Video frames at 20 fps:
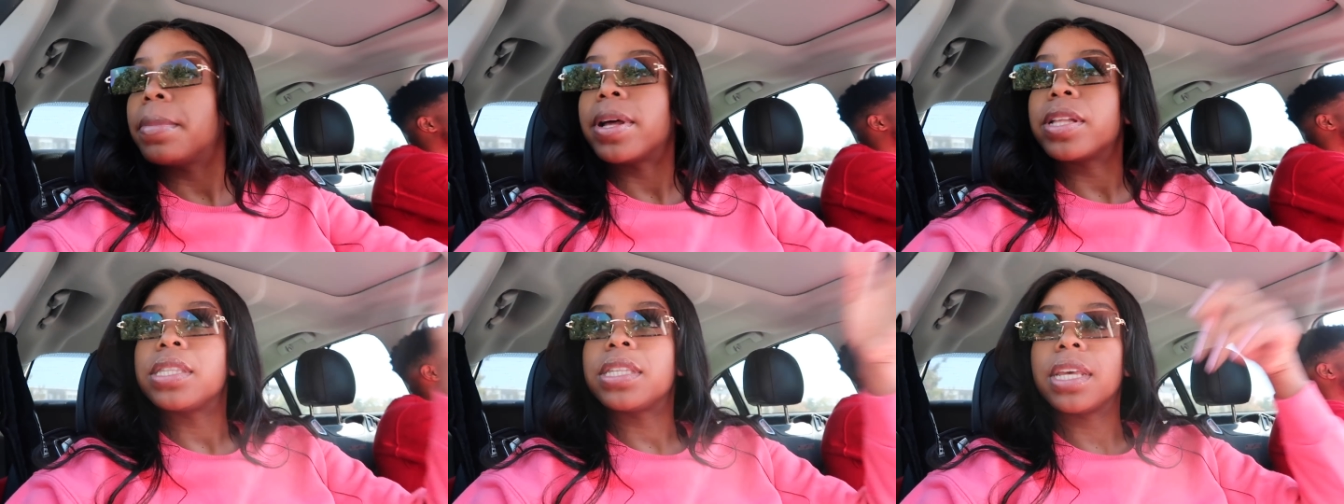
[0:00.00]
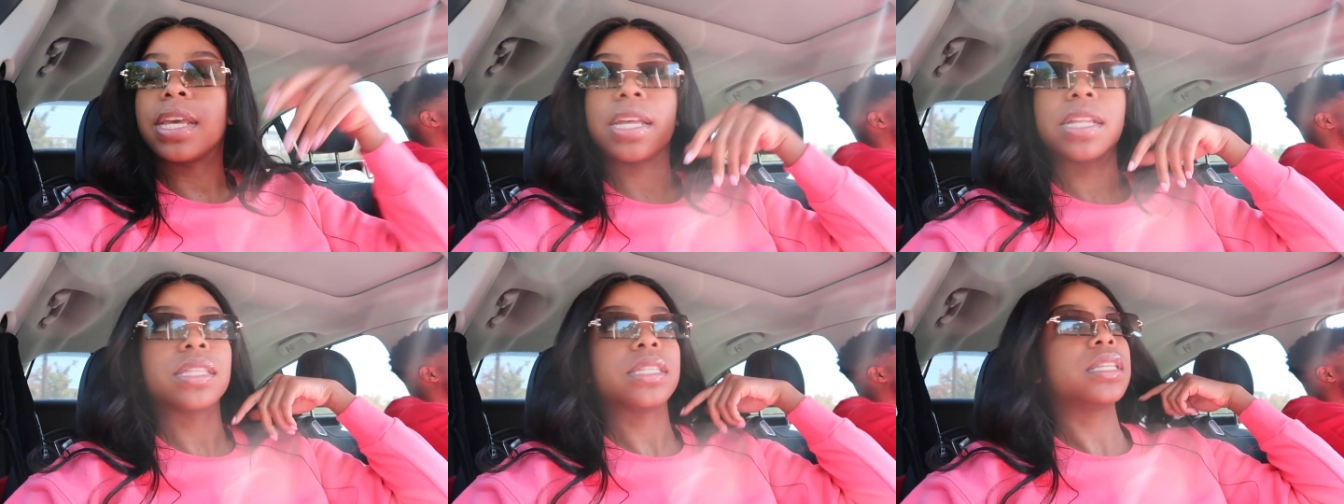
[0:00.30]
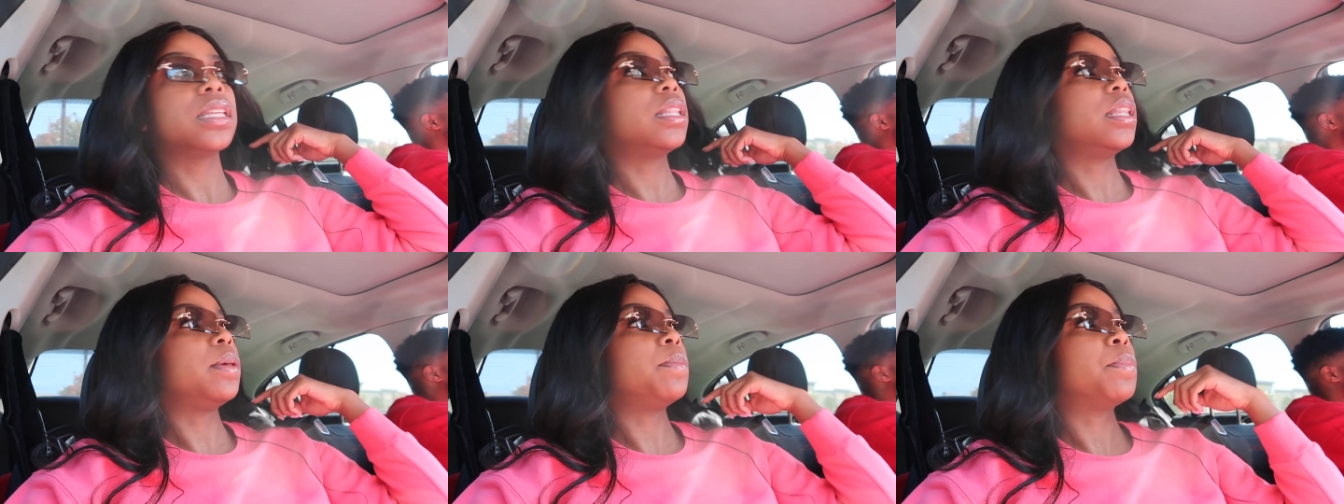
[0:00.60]
about to head
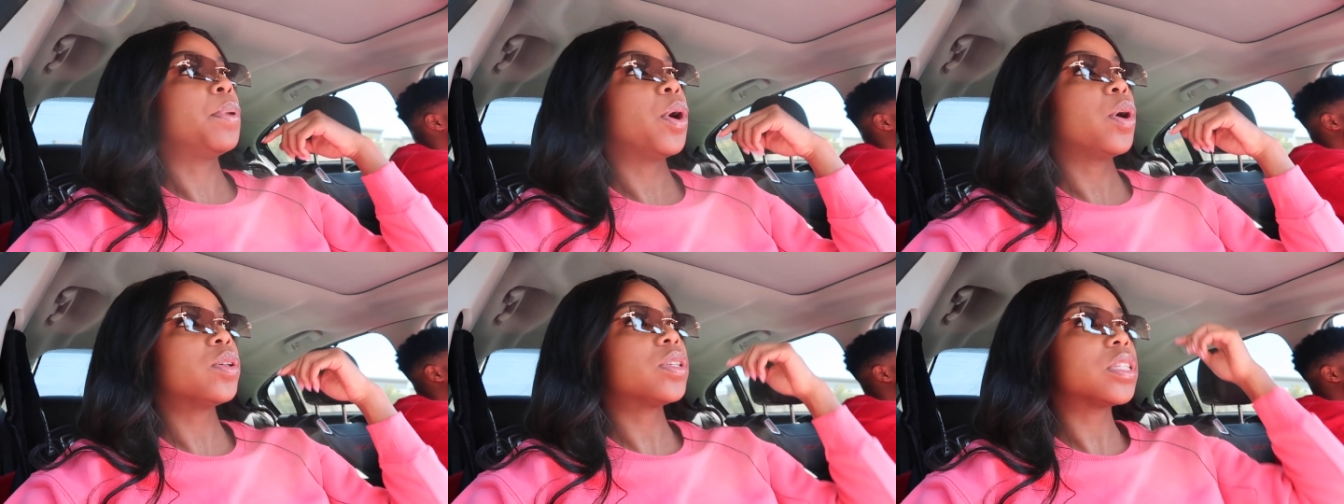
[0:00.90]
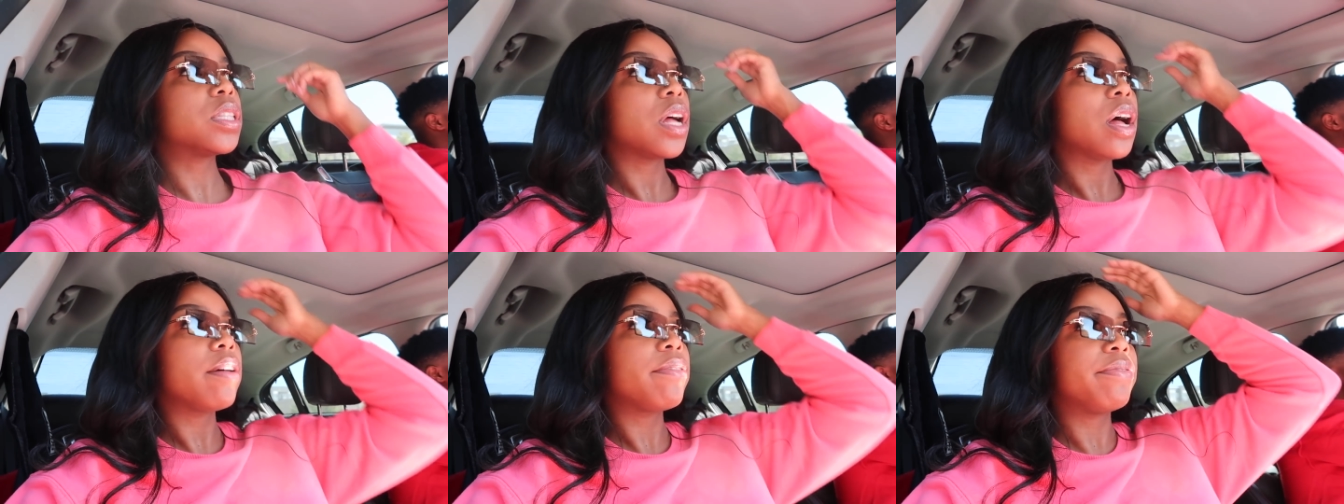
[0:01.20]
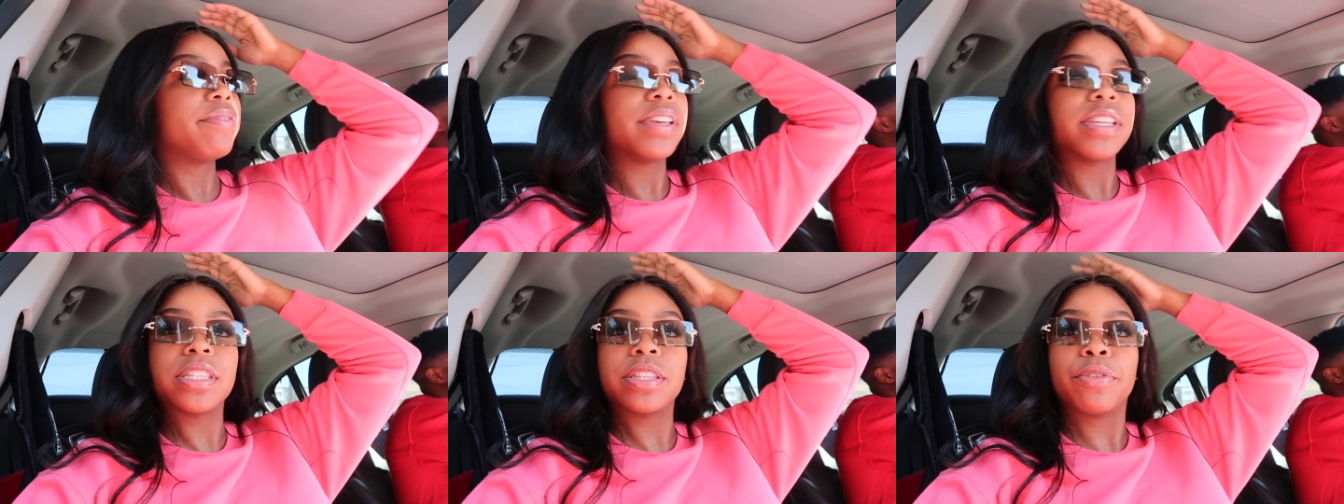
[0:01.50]
to the post
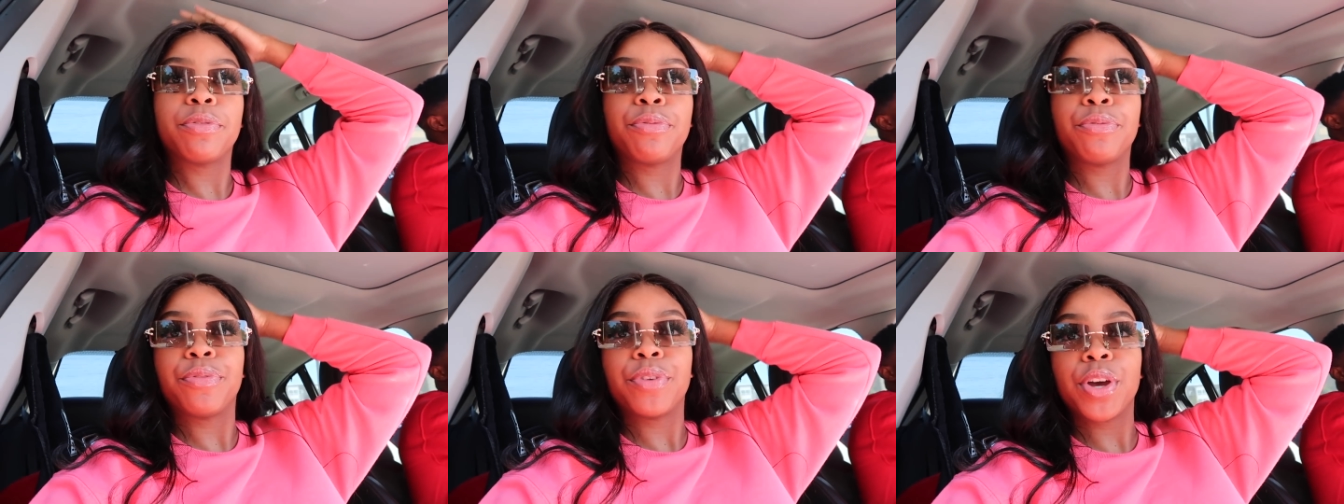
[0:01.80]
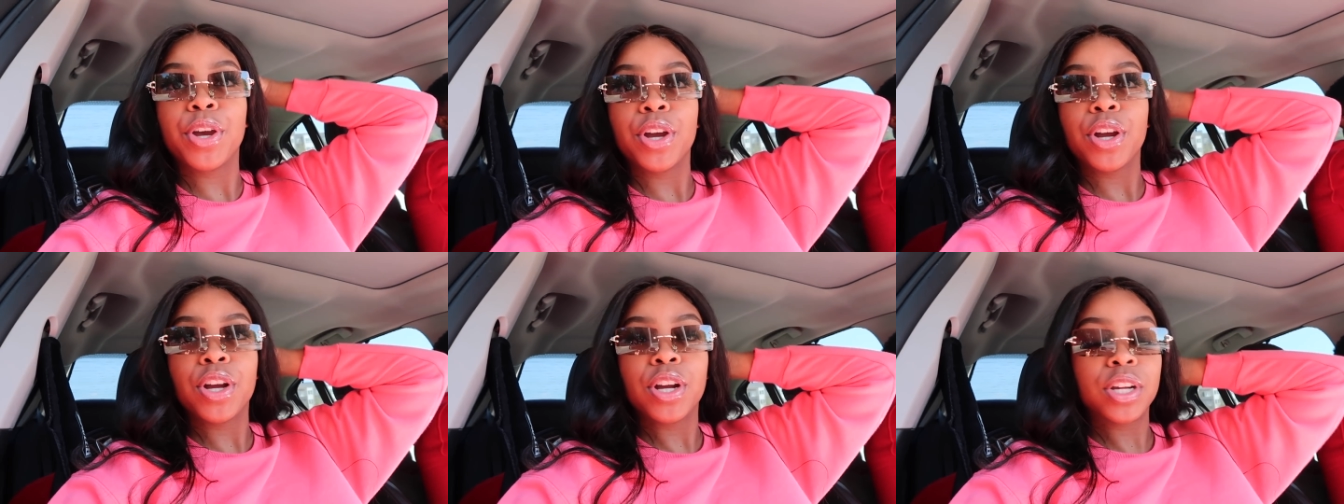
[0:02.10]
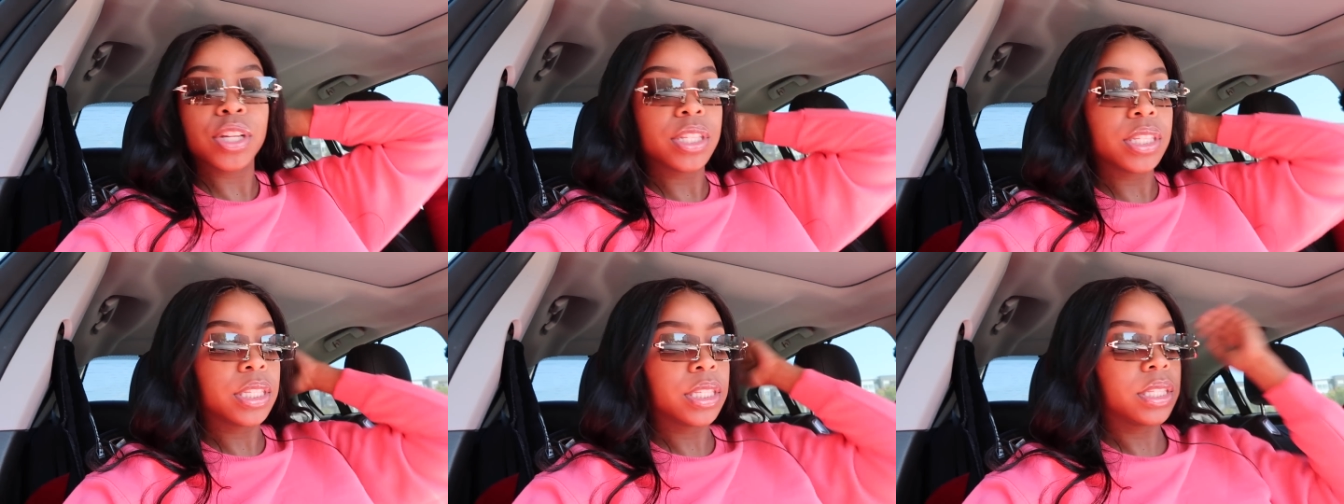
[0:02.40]
office
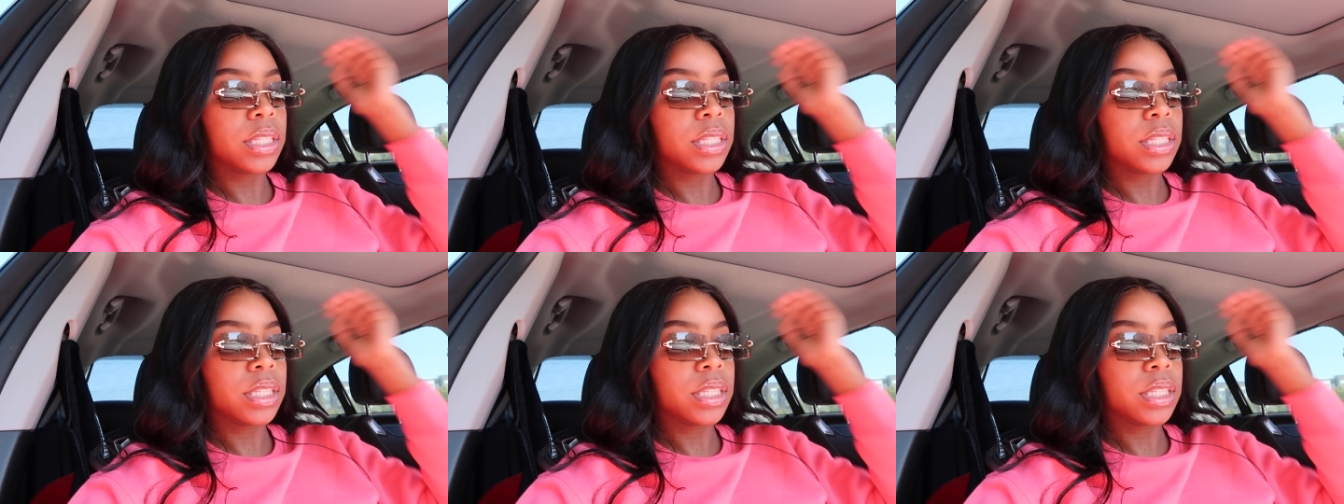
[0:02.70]
first